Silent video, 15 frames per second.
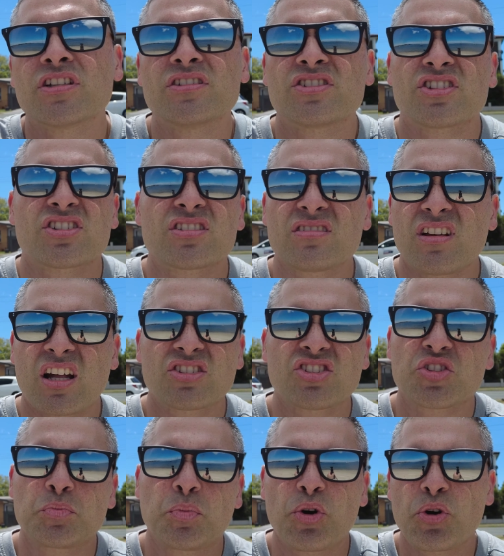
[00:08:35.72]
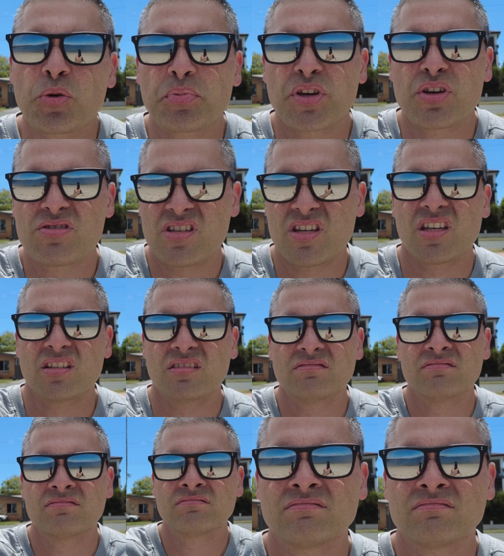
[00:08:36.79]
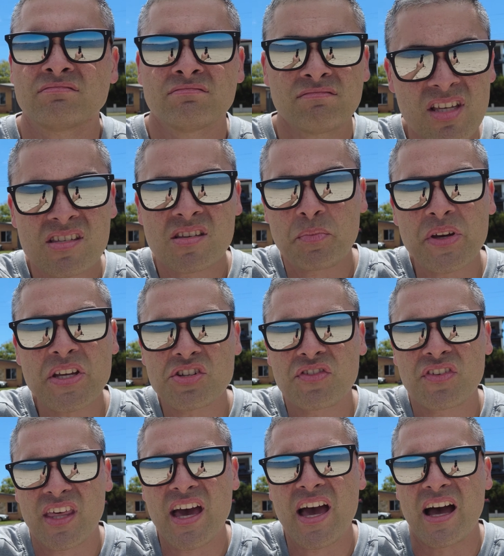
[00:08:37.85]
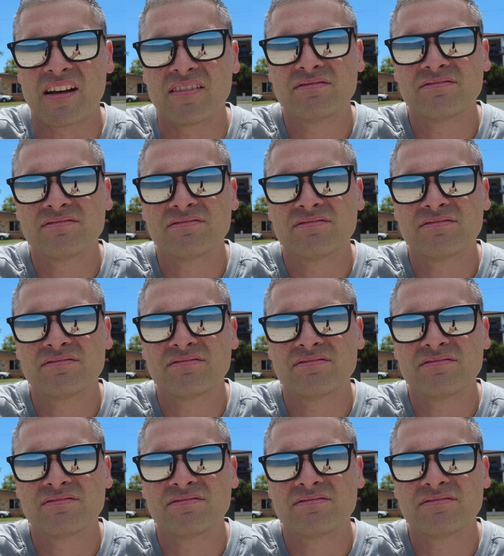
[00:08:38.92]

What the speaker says: and just unspoilt beauty? There's a beach for that.